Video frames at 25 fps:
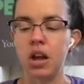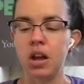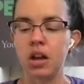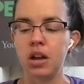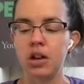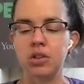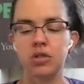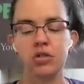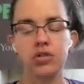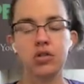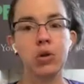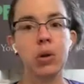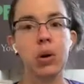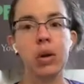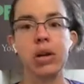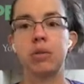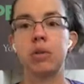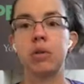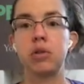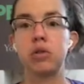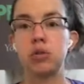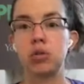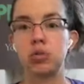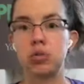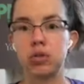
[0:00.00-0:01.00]
So anyway,
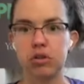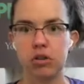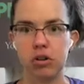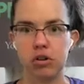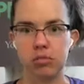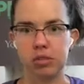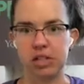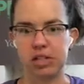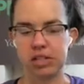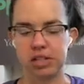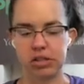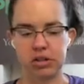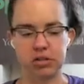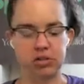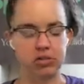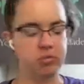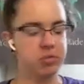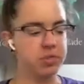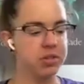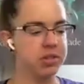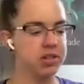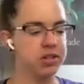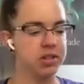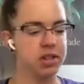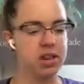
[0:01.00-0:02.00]
those are all my soaps,